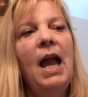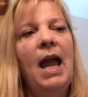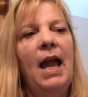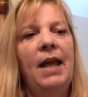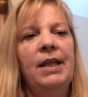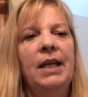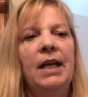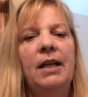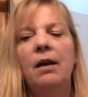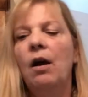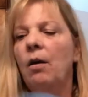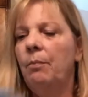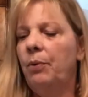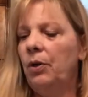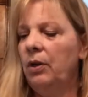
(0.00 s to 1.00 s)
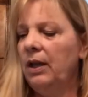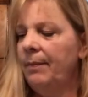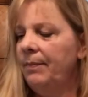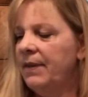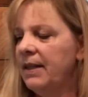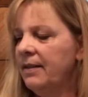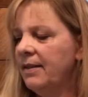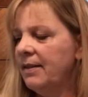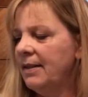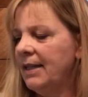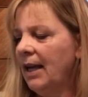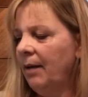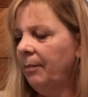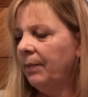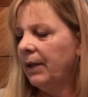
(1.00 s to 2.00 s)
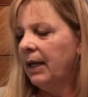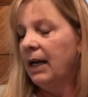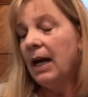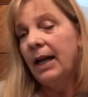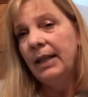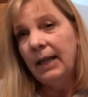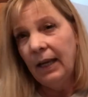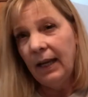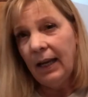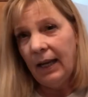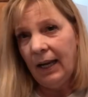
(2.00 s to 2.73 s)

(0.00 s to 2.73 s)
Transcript: and then pull up this template on the